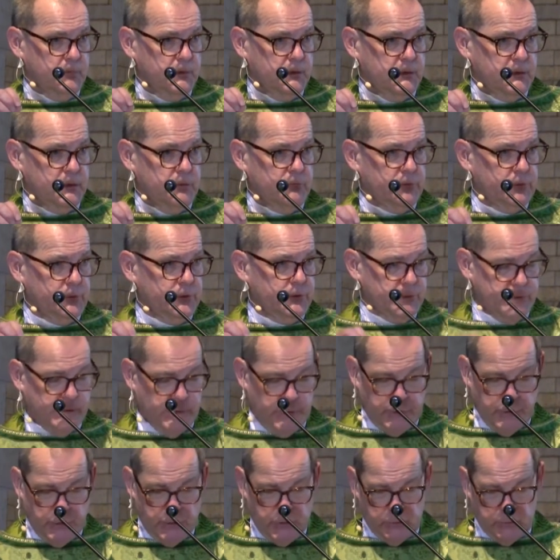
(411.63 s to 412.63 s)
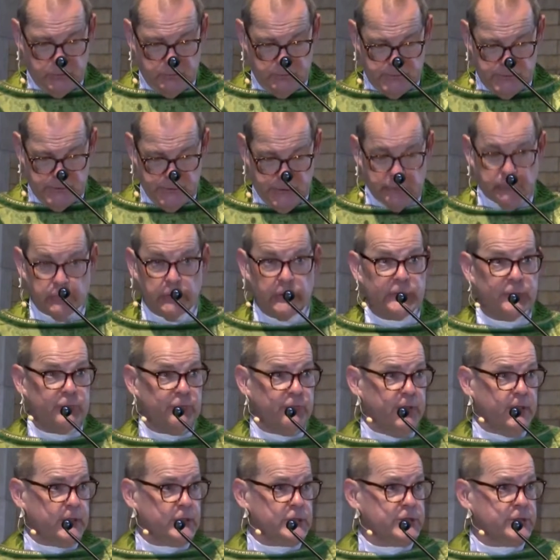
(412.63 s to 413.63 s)
Several years ago, General
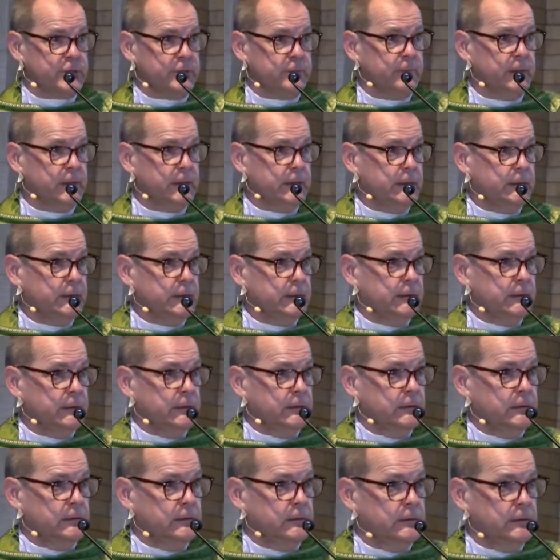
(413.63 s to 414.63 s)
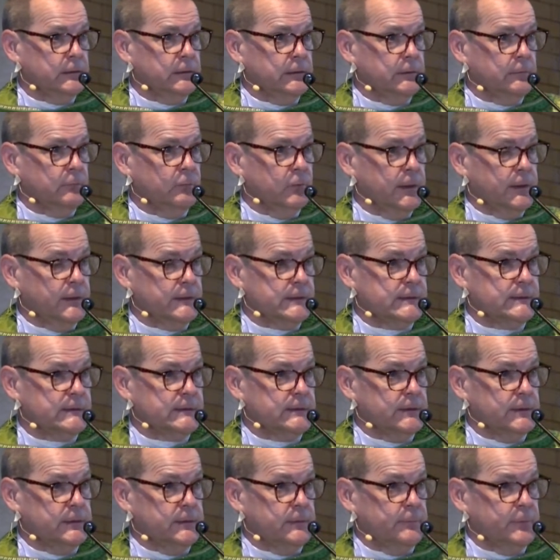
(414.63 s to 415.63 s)
Convention, uh, what
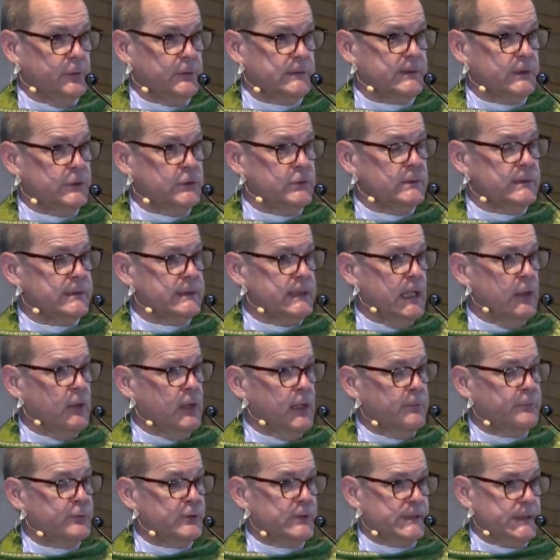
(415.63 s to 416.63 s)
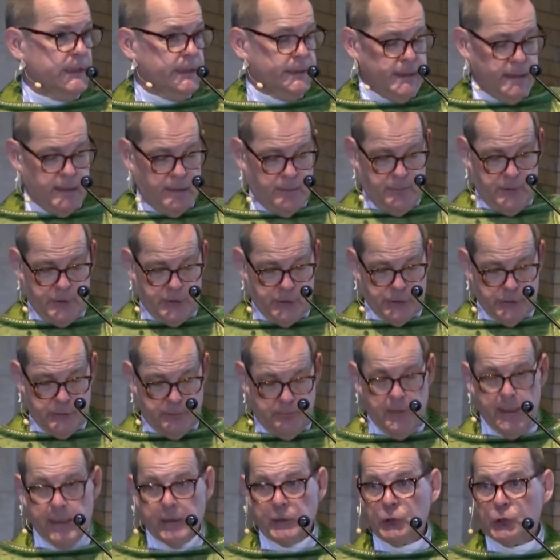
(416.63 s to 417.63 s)
is the person who is now our presiding
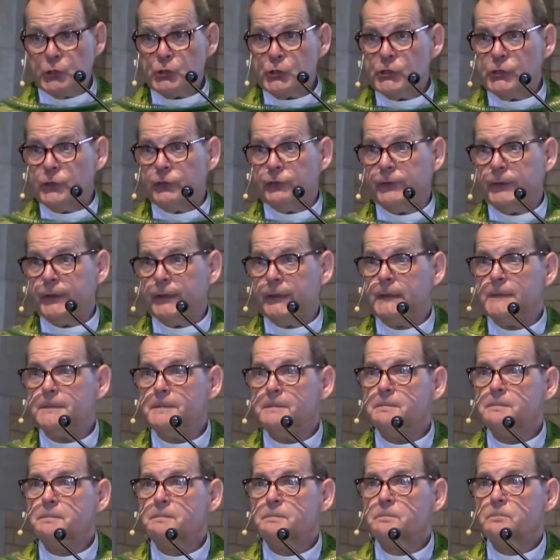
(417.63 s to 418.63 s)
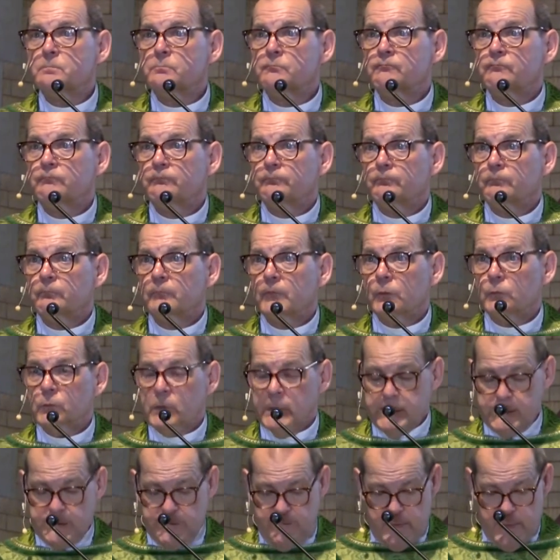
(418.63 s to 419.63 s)
bishop, Michael Curry,
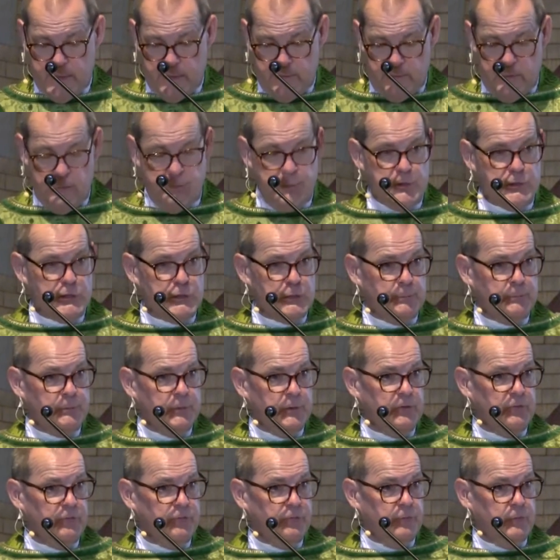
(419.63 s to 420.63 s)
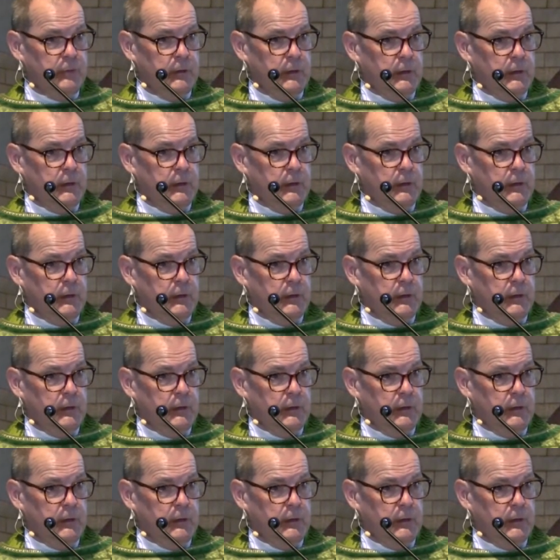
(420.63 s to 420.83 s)
was then the bishop of